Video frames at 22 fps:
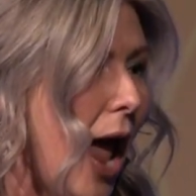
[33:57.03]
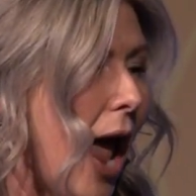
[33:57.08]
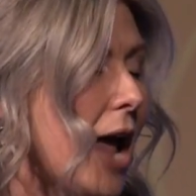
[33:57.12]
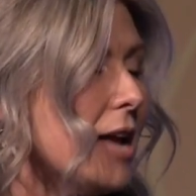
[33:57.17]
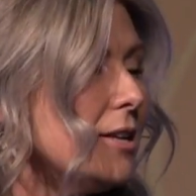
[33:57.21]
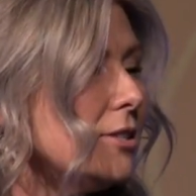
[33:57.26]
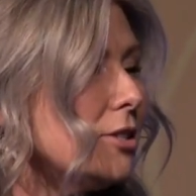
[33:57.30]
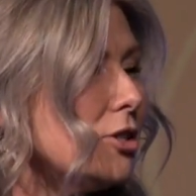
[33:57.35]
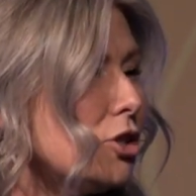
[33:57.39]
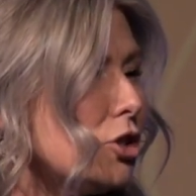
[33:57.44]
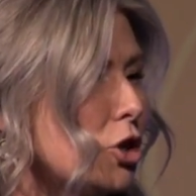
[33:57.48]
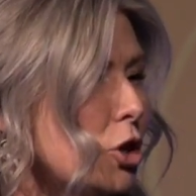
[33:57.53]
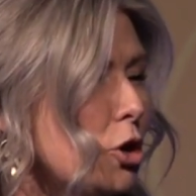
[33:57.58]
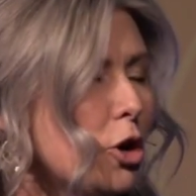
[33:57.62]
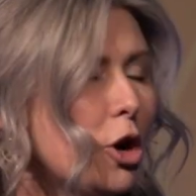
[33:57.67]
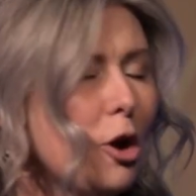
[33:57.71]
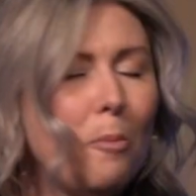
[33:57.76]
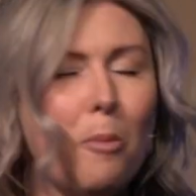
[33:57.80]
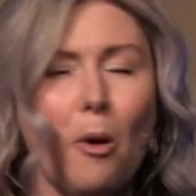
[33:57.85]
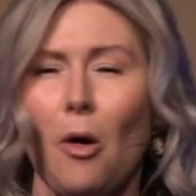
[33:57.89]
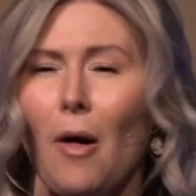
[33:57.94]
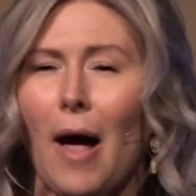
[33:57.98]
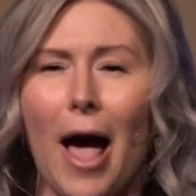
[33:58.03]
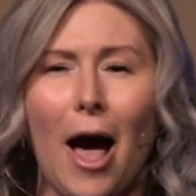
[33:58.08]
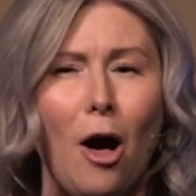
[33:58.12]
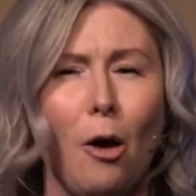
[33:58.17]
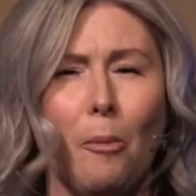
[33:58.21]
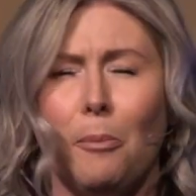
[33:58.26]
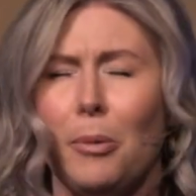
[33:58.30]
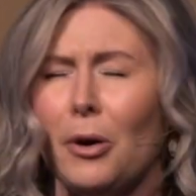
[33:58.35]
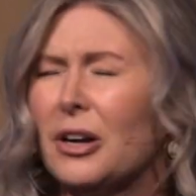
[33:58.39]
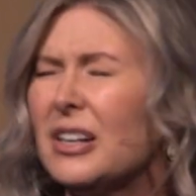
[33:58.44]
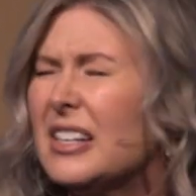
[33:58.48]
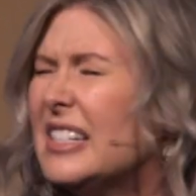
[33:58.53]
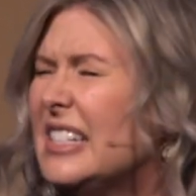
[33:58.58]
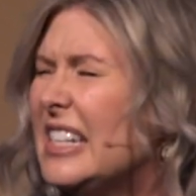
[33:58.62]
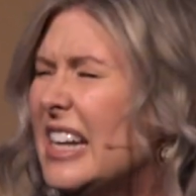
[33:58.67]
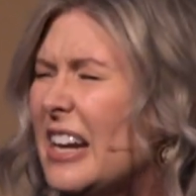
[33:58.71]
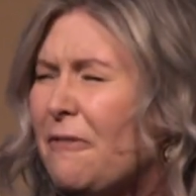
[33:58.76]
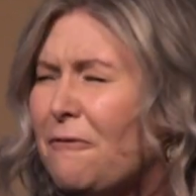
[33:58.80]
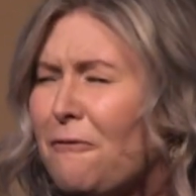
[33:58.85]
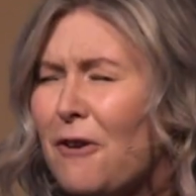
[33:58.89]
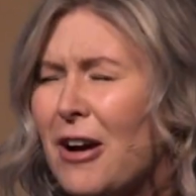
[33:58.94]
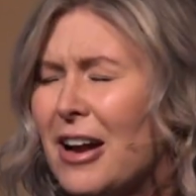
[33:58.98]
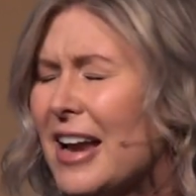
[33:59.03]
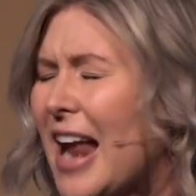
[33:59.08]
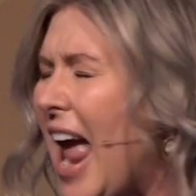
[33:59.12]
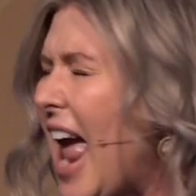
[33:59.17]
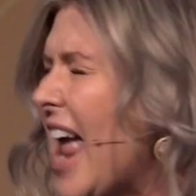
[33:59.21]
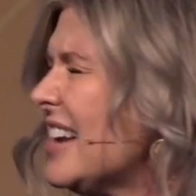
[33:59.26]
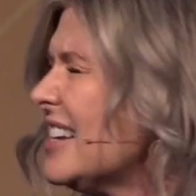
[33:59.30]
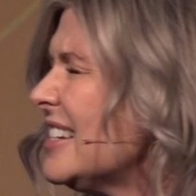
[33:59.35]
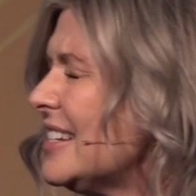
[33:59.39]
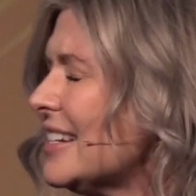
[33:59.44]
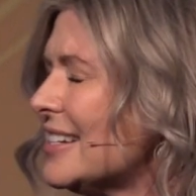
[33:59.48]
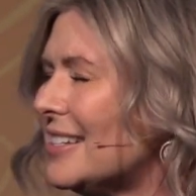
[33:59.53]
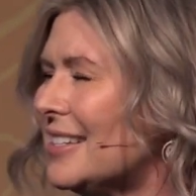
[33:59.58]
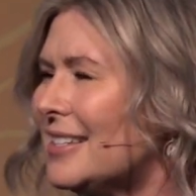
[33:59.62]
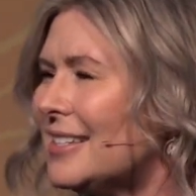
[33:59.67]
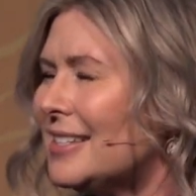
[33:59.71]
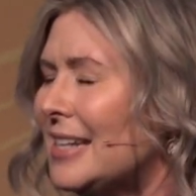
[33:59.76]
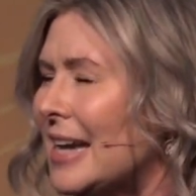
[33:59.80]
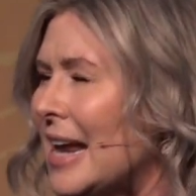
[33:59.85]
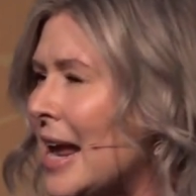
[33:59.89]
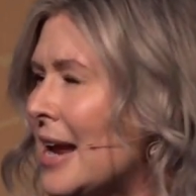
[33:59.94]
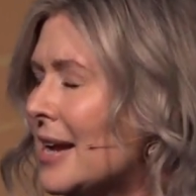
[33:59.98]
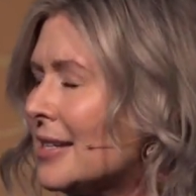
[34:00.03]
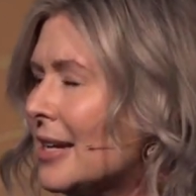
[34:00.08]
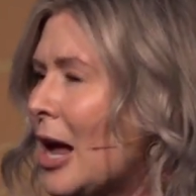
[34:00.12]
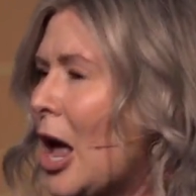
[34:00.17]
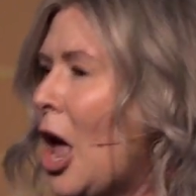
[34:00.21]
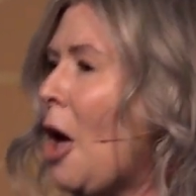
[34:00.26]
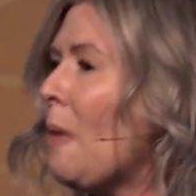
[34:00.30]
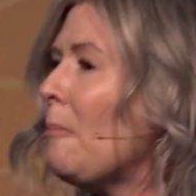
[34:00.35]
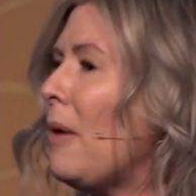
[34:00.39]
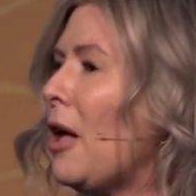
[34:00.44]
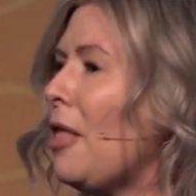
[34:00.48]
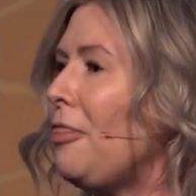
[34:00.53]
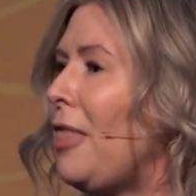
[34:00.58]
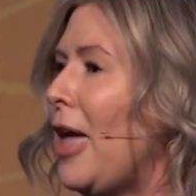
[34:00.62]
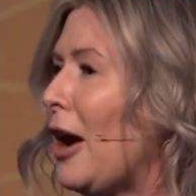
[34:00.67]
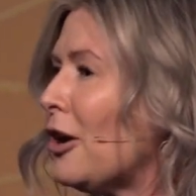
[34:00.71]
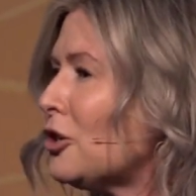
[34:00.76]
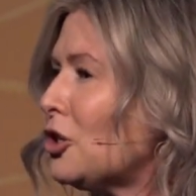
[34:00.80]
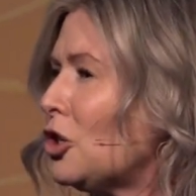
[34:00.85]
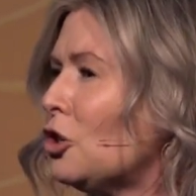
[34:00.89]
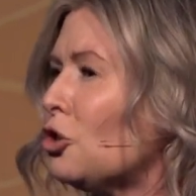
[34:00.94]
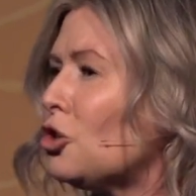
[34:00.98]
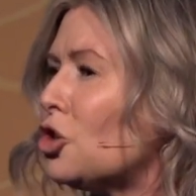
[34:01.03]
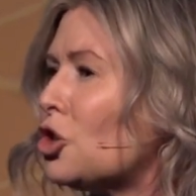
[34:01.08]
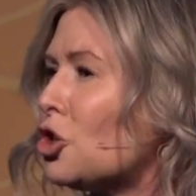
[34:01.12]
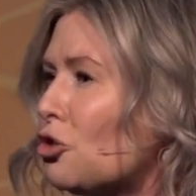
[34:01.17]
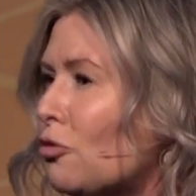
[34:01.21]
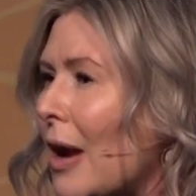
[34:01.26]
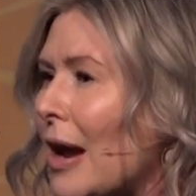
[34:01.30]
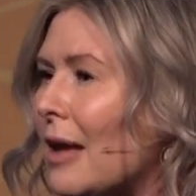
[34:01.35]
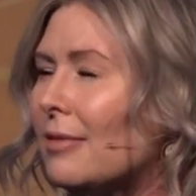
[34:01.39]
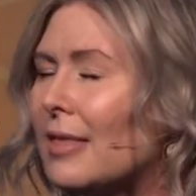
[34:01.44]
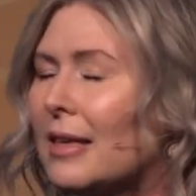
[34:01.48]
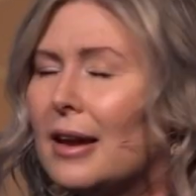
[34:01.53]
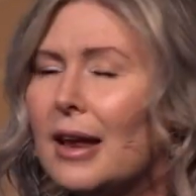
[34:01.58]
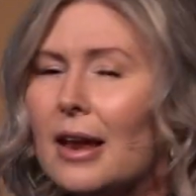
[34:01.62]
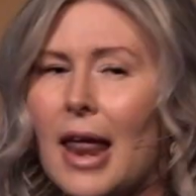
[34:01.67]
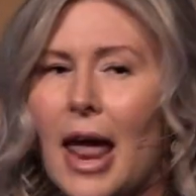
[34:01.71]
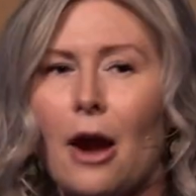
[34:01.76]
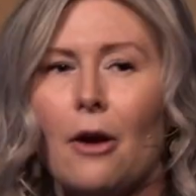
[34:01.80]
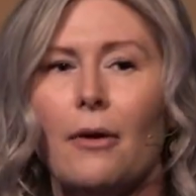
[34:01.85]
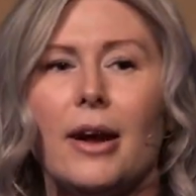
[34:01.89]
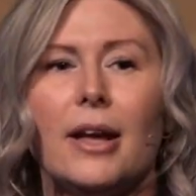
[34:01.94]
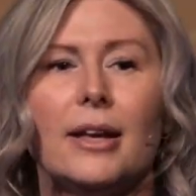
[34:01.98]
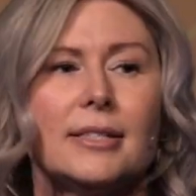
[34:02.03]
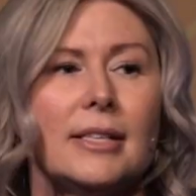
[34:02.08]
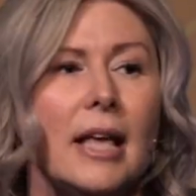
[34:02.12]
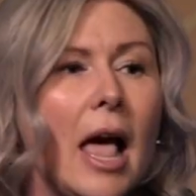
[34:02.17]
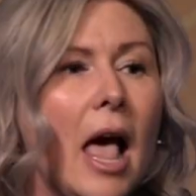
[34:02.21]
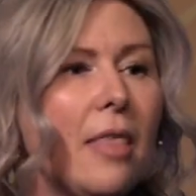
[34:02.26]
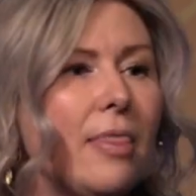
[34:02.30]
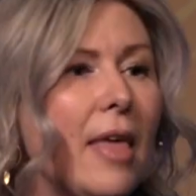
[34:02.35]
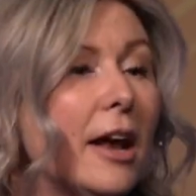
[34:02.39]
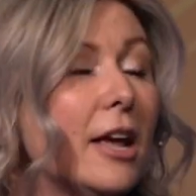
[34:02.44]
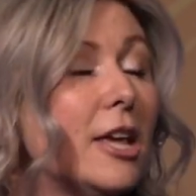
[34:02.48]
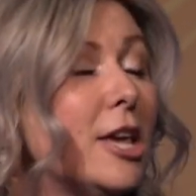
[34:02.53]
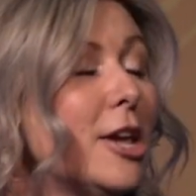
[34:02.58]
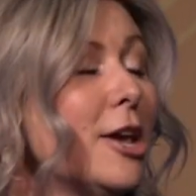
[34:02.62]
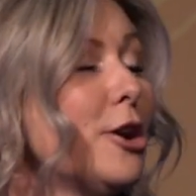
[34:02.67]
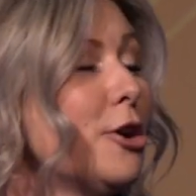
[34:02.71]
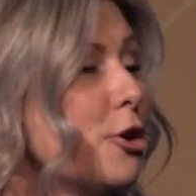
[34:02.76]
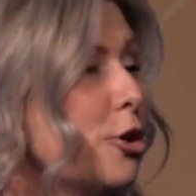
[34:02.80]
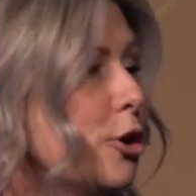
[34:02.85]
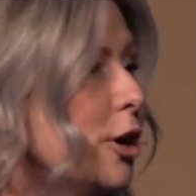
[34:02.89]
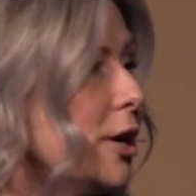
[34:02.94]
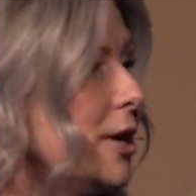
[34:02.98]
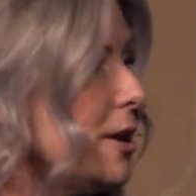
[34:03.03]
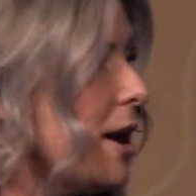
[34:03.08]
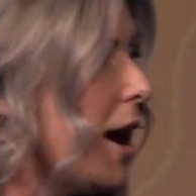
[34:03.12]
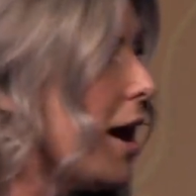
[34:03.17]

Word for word: a suitable helper, different and distinct, but there to strengthen in areas that he could